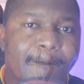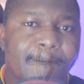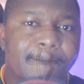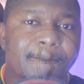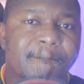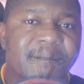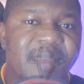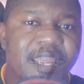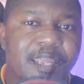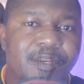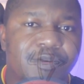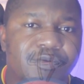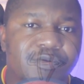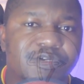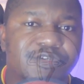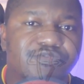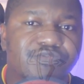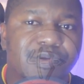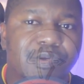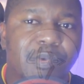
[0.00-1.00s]
may
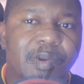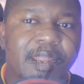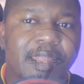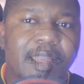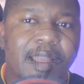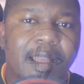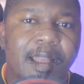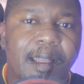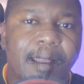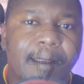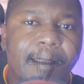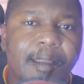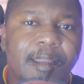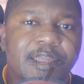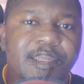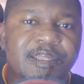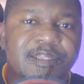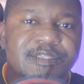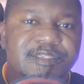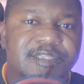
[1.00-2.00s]
not require
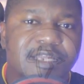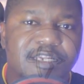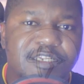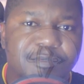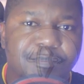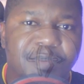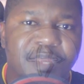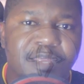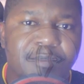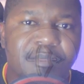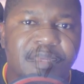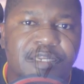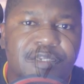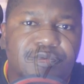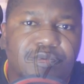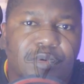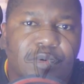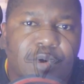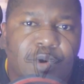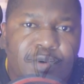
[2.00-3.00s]
instant payment
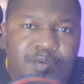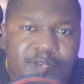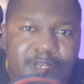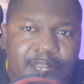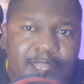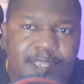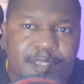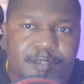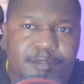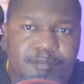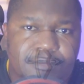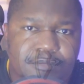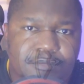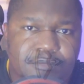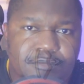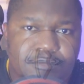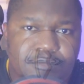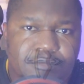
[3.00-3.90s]
online.